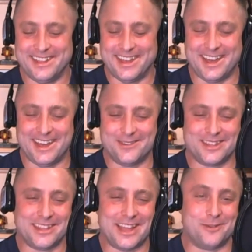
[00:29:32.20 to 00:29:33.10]

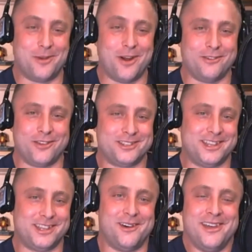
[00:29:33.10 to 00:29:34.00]
With Lego Marvel.
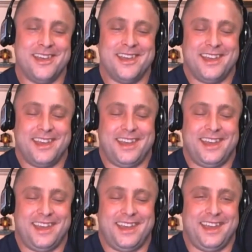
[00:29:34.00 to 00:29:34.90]
So,
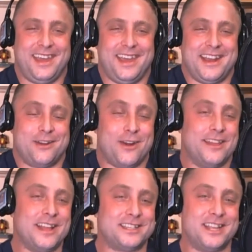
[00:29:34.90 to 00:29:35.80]
now
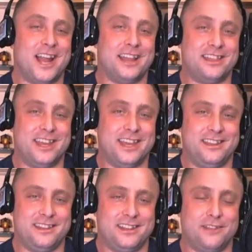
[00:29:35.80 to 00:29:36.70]
granted, that's not
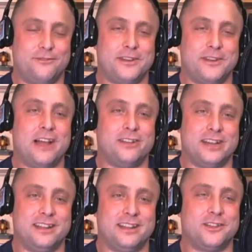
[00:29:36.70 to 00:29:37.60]
the
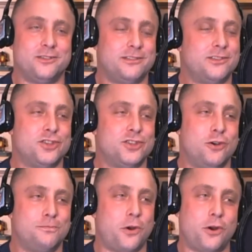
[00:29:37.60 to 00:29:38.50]
fidelity. Like, there's
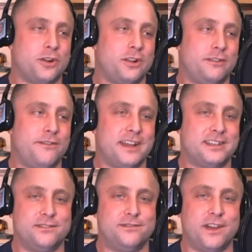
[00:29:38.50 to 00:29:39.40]
no particle
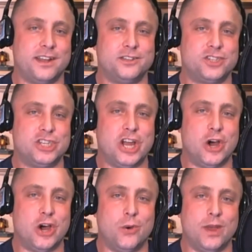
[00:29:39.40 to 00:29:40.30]
effects and fucking
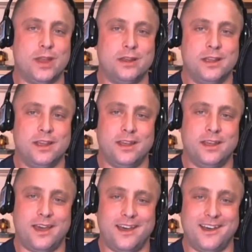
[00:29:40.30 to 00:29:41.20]
snow
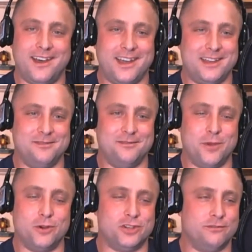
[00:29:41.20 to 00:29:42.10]
and
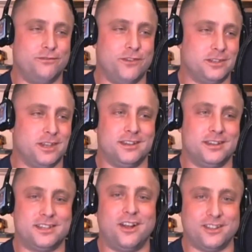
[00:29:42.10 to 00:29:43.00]
motion
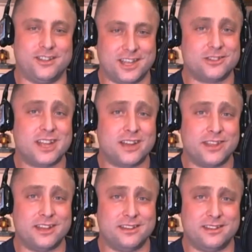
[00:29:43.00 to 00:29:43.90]
physics and all this other stuff
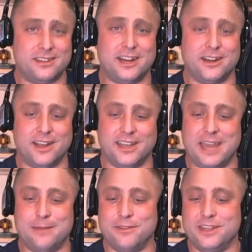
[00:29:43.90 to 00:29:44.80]
that a
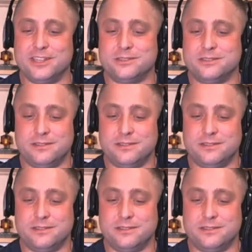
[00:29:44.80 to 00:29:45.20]
game of this